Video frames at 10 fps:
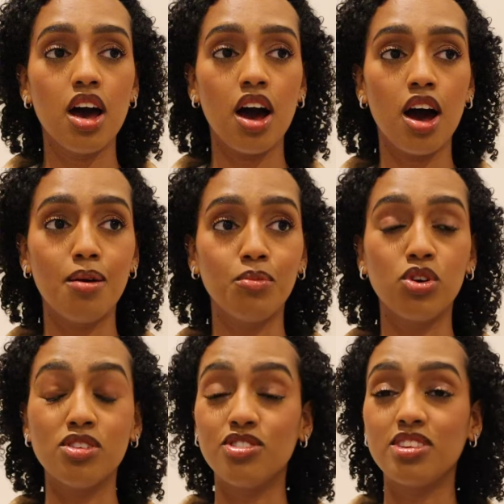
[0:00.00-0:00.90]

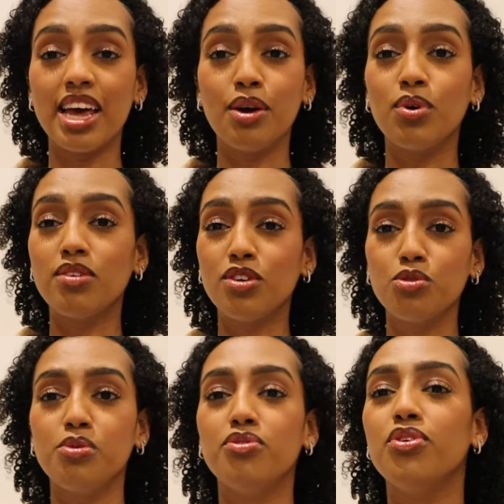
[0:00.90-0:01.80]
Or just like one of
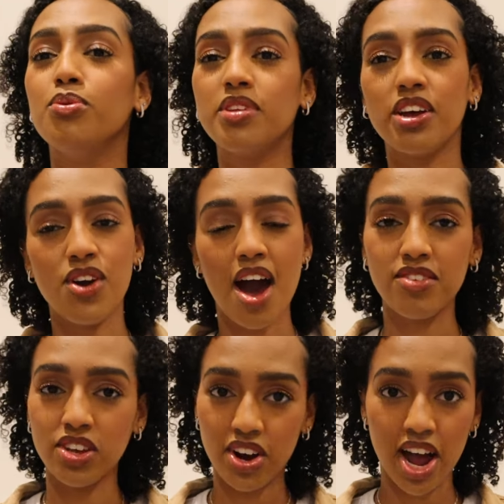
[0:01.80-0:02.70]
those perfumes that you have
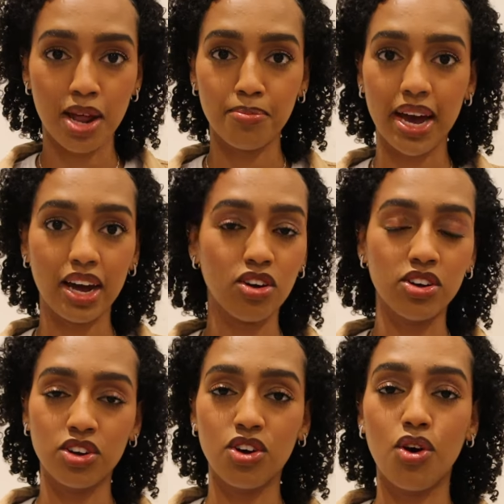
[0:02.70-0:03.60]
in your handbag on
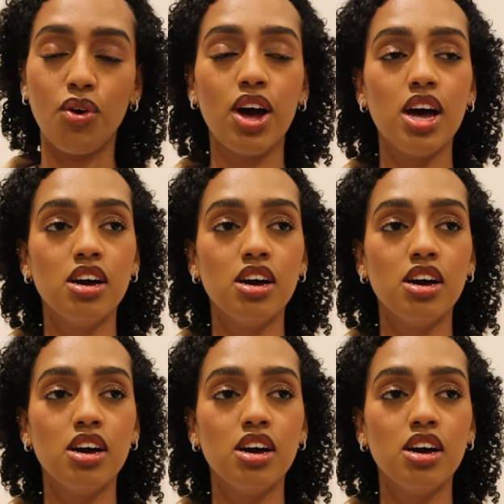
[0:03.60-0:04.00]
the go.